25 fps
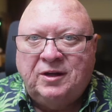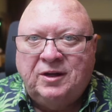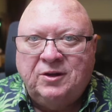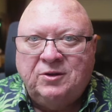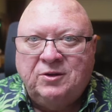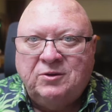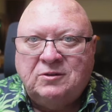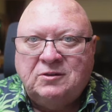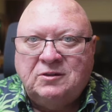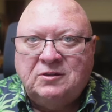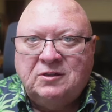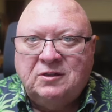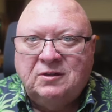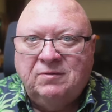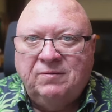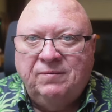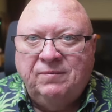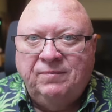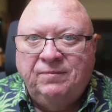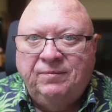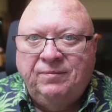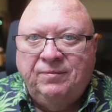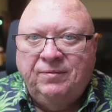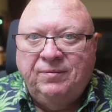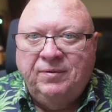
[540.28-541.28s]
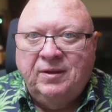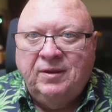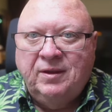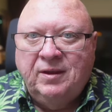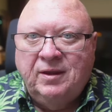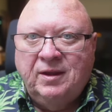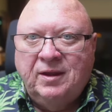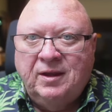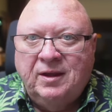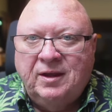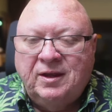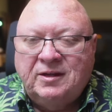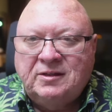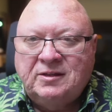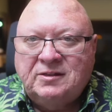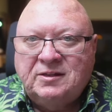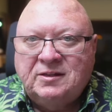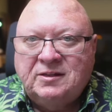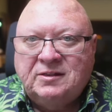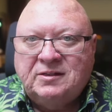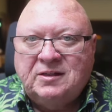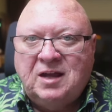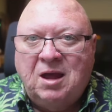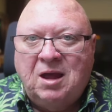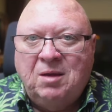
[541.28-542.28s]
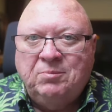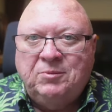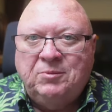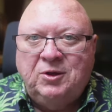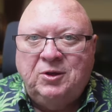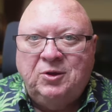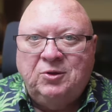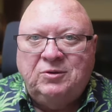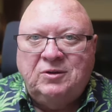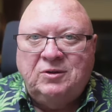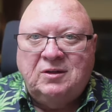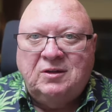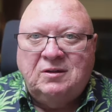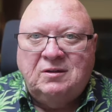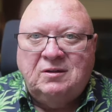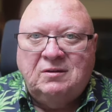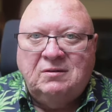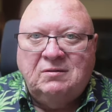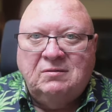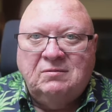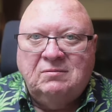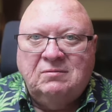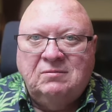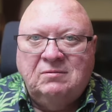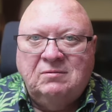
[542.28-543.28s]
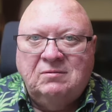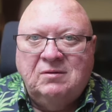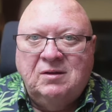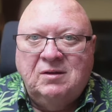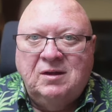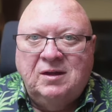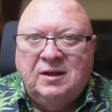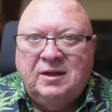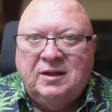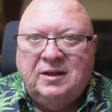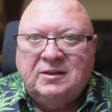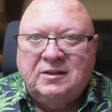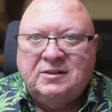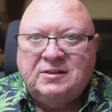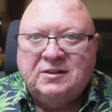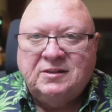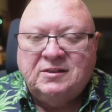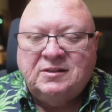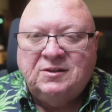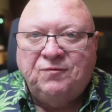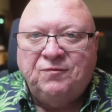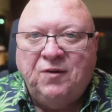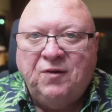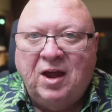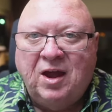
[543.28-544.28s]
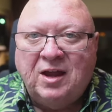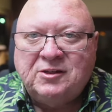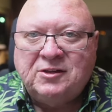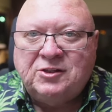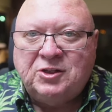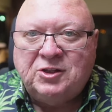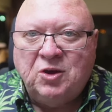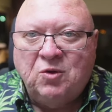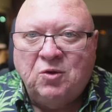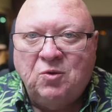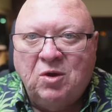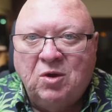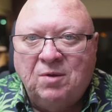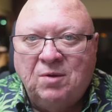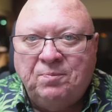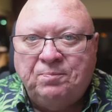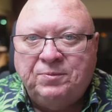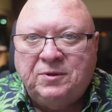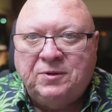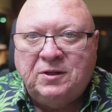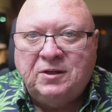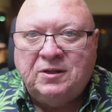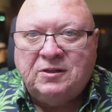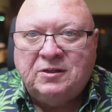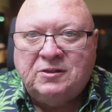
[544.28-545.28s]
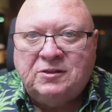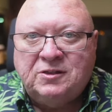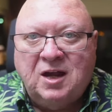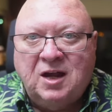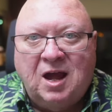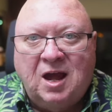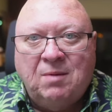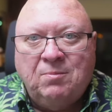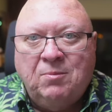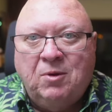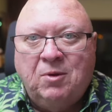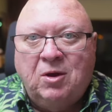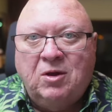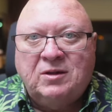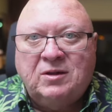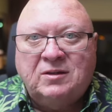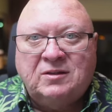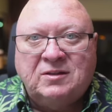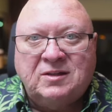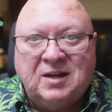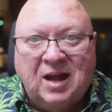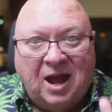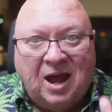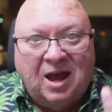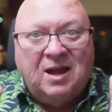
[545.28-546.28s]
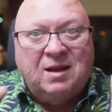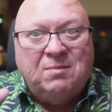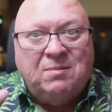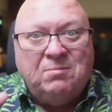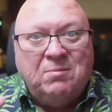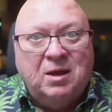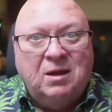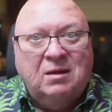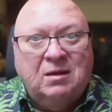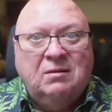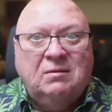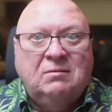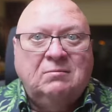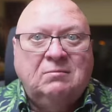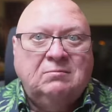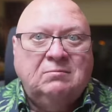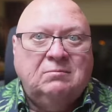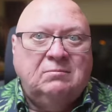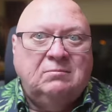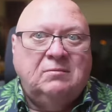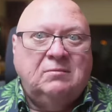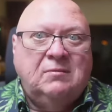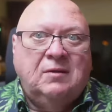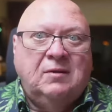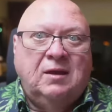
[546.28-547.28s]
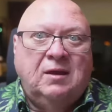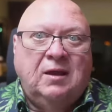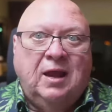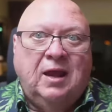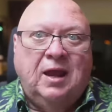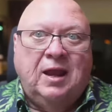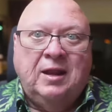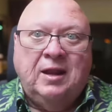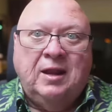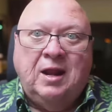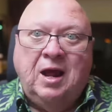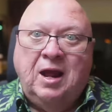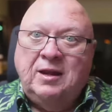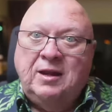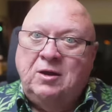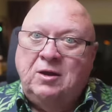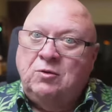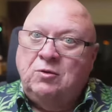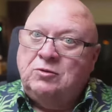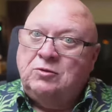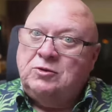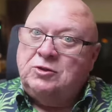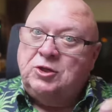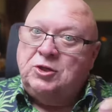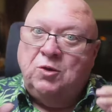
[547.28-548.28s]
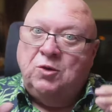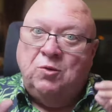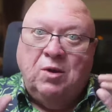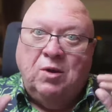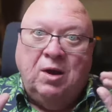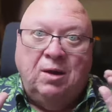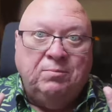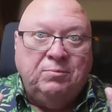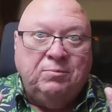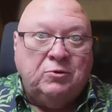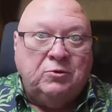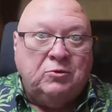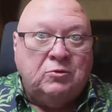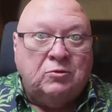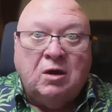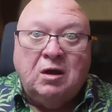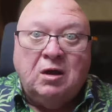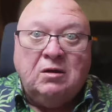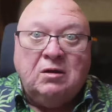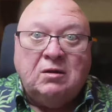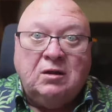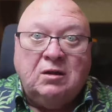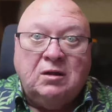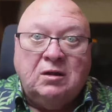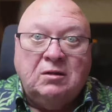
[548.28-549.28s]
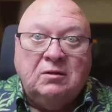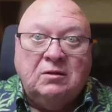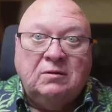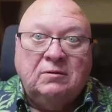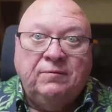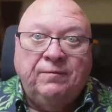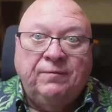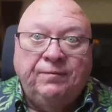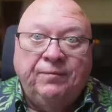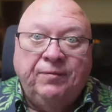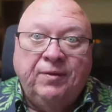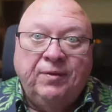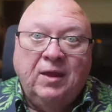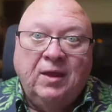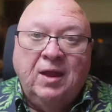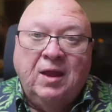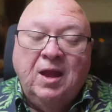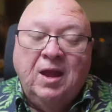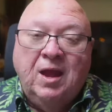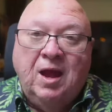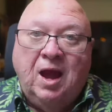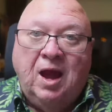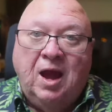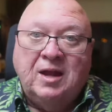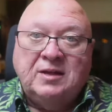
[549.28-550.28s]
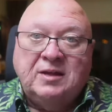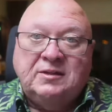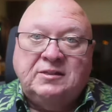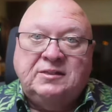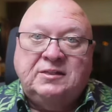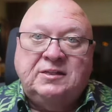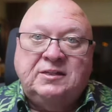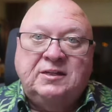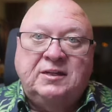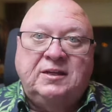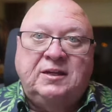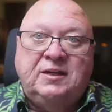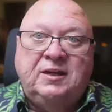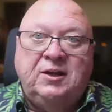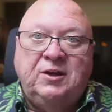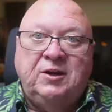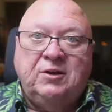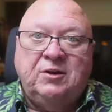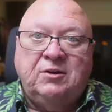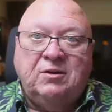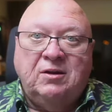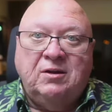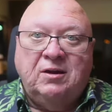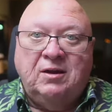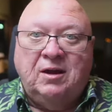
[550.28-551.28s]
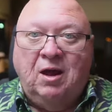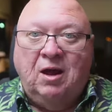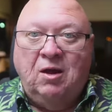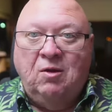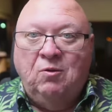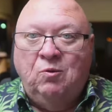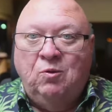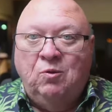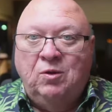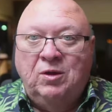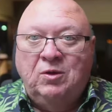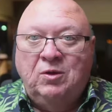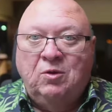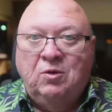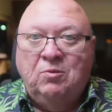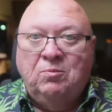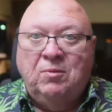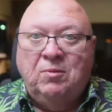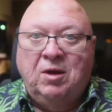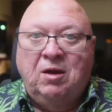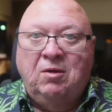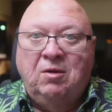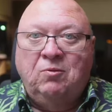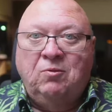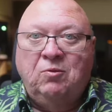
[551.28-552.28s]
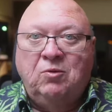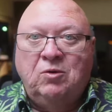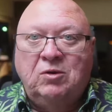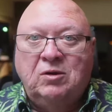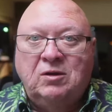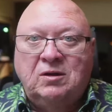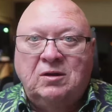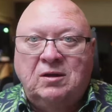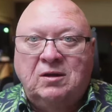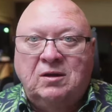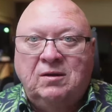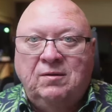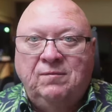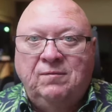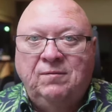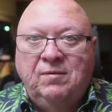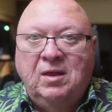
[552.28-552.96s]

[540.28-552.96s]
years. He says, I'm union. He says, if I show up to the job on time and I don't show up drunk, I sit here and I whittle my wood